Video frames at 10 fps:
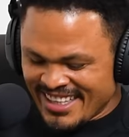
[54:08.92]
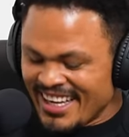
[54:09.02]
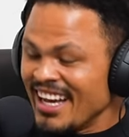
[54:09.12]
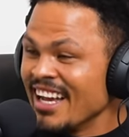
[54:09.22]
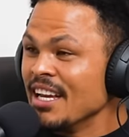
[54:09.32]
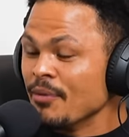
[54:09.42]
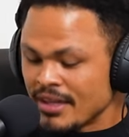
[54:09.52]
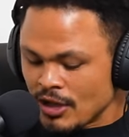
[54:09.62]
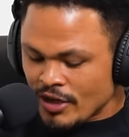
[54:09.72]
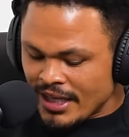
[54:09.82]
Yeah, and then
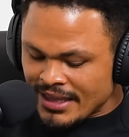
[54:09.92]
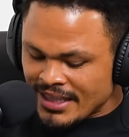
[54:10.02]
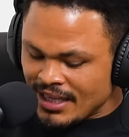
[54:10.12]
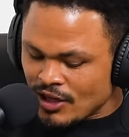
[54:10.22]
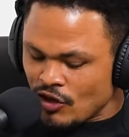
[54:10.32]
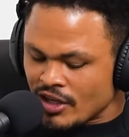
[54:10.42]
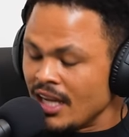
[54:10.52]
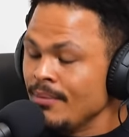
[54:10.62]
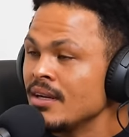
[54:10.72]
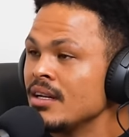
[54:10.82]
we look at that ten o'clock
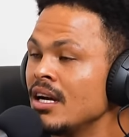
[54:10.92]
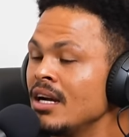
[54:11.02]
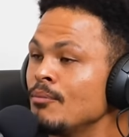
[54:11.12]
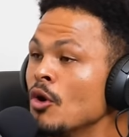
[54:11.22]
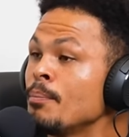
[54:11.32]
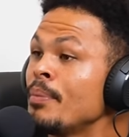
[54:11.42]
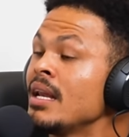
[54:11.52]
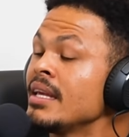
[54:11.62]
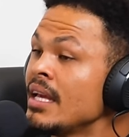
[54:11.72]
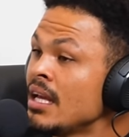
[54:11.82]
game. Uh,
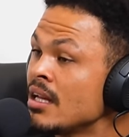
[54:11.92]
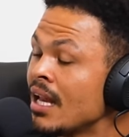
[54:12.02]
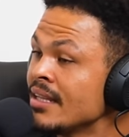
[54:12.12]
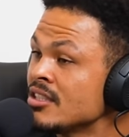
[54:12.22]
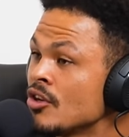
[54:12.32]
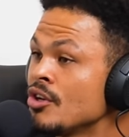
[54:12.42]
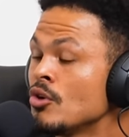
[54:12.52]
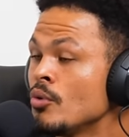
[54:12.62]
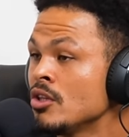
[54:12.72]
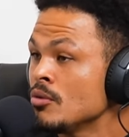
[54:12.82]
Montpellier, Lions going
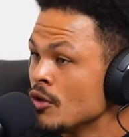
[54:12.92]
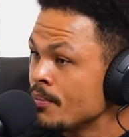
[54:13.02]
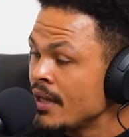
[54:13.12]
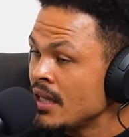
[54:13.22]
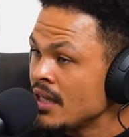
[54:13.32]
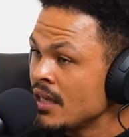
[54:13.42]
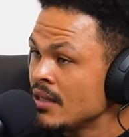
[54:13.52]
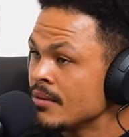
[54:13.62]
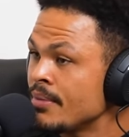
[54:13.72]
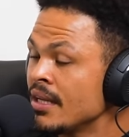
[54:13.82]
away to Montpellier,
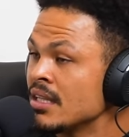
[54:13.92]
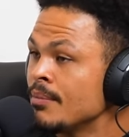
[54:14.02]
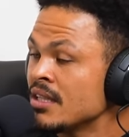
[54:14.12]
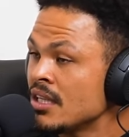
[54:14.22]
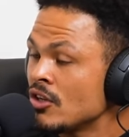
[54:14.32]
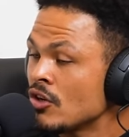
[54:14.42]
playing them at ten